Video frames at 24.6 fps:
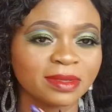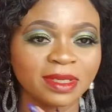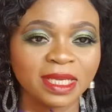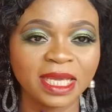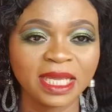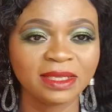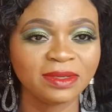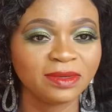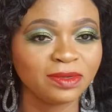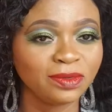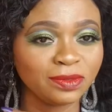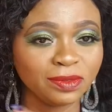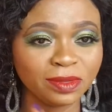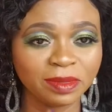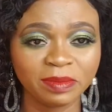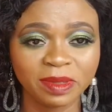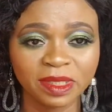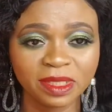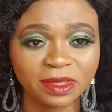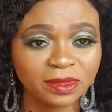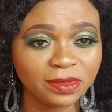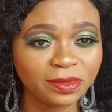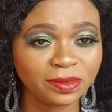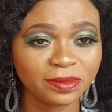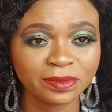I don't know
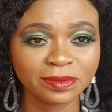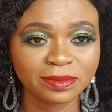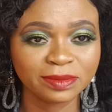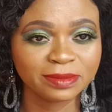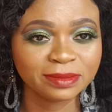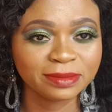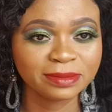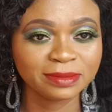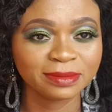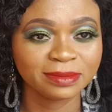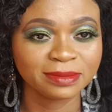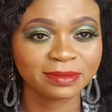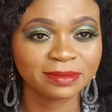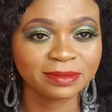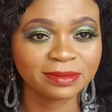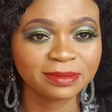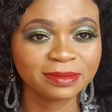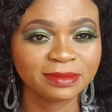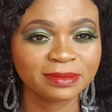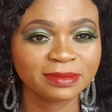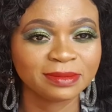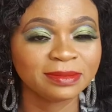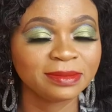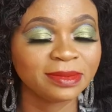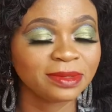about you,
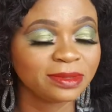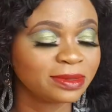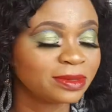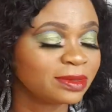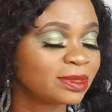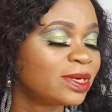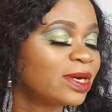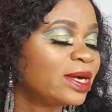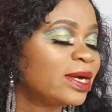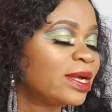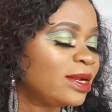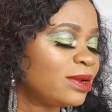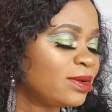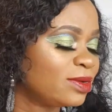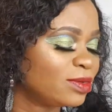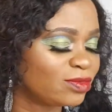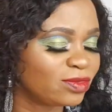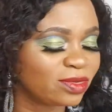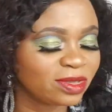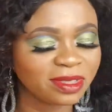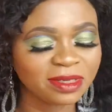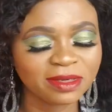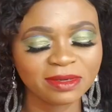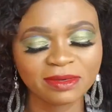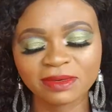but I love
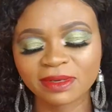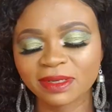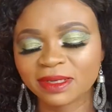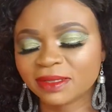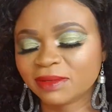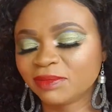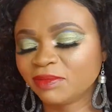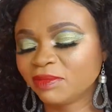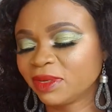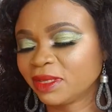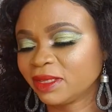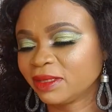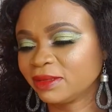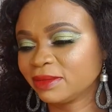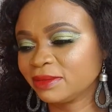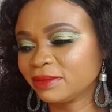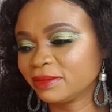it. Look at me.